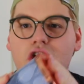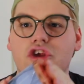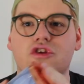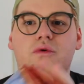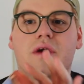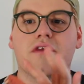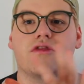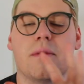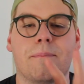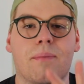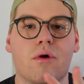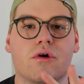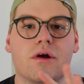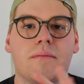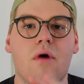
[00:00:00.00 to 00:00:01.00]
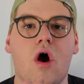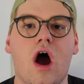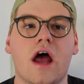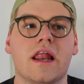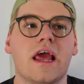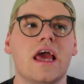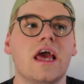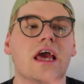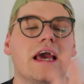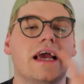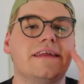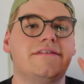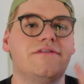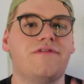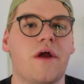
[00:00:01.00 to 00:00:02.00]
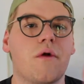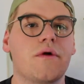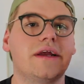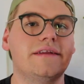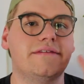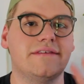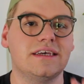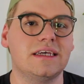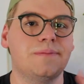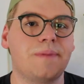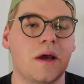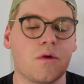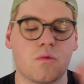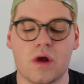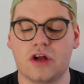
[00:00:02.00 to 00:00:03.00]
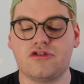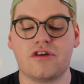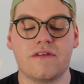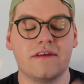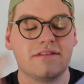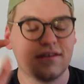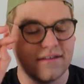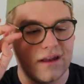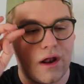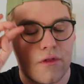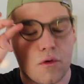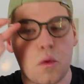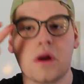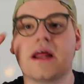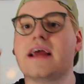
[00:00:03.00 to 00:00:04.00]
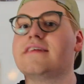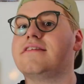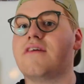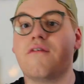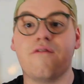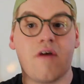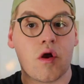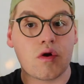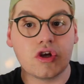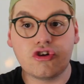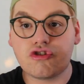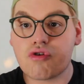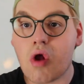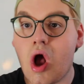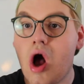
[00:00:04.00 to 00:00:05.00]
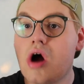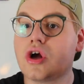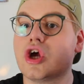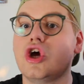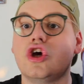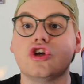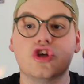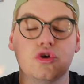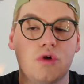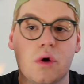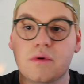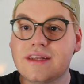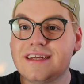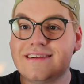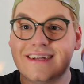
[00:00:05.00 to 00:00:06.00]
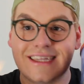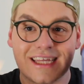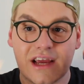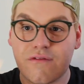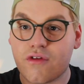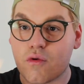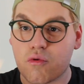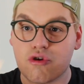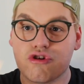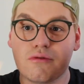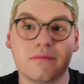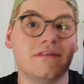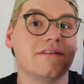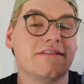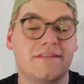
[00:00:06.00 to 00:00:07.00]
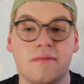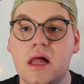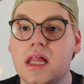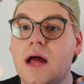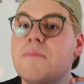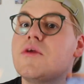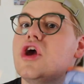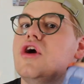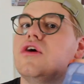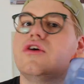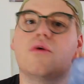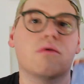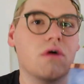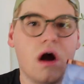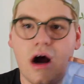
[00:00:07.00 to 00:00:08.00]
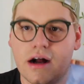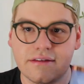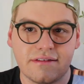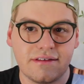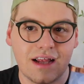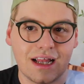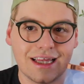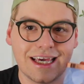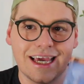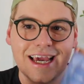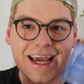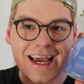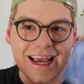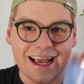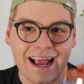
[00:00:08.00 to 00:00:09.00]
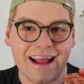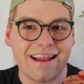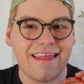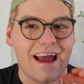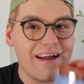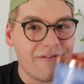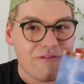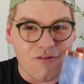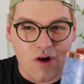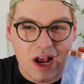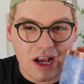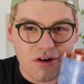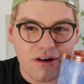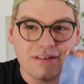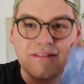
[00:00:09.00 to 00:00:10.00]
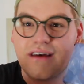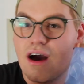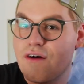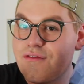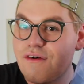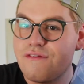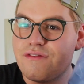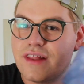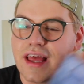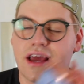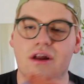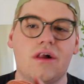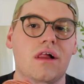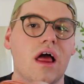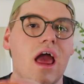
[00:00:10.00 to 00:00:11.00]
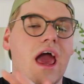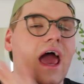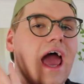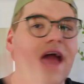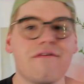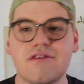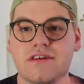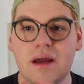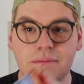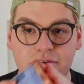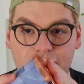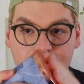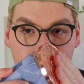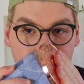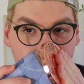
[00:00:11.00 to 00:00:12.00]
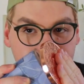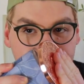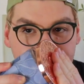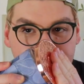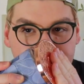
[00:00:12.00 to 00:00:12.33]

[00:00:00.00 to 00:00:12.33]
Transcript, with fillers: You get the bergamot. It's very deep and rich. And this is another one. It's very strong. You don't need to leave the room to smell it. You'll constantly get that fragrance of flannel every time you smell it.